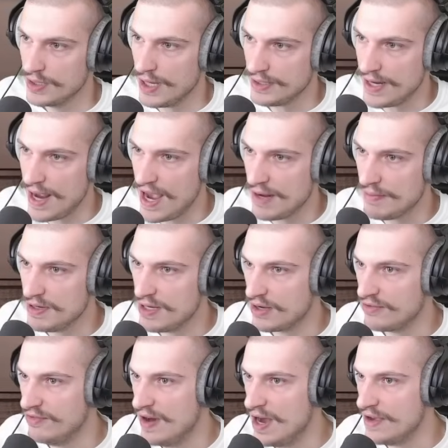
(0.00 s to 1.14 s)
Got the Admin Tech
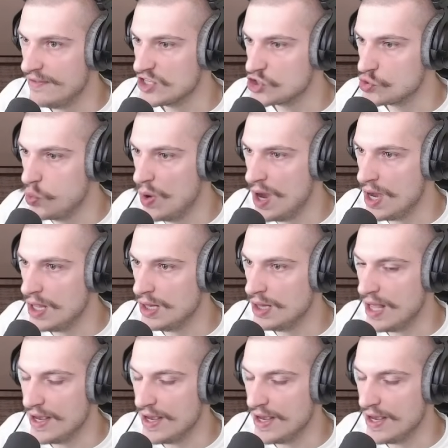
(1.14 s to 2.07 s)
5 as well.